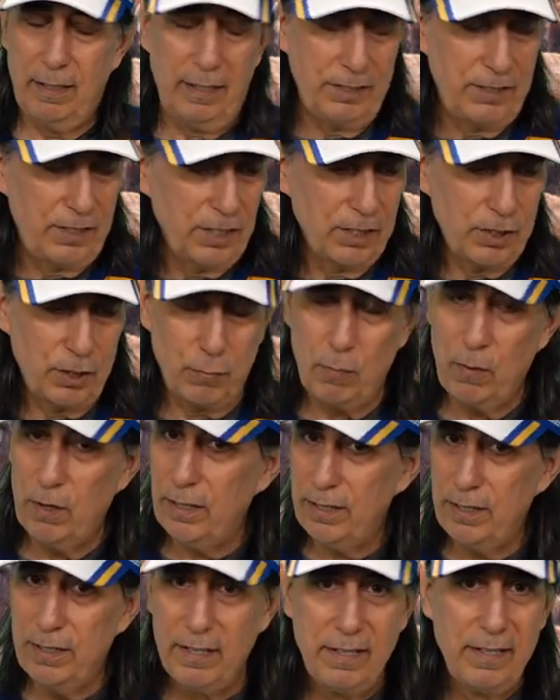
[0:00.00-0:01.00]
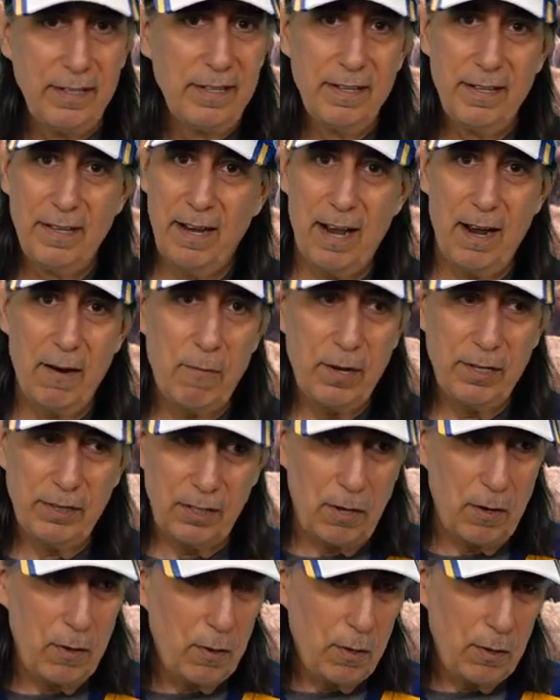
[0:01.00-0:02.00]
I just would. I want
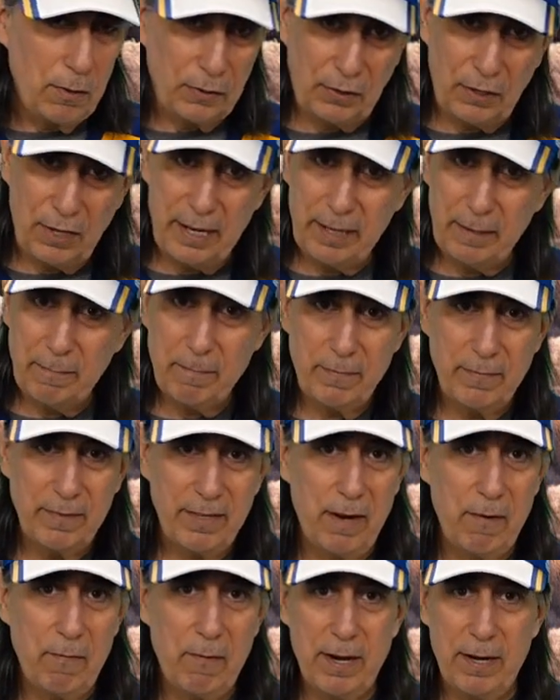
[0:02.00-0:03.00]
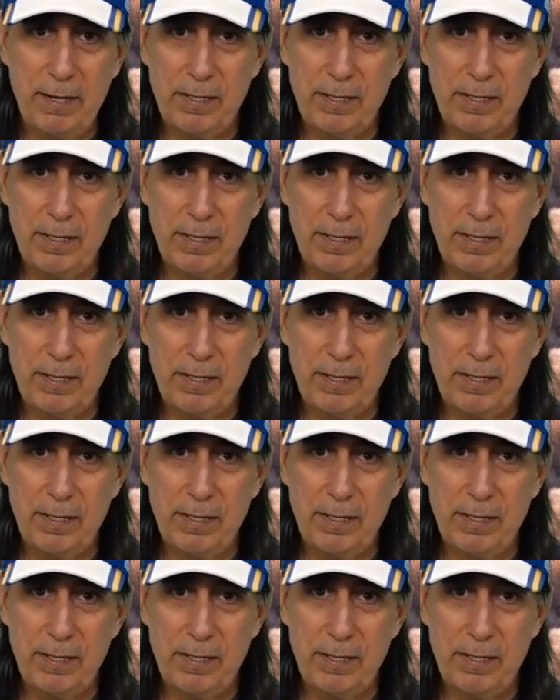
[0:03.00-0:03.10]
the whole thing. I want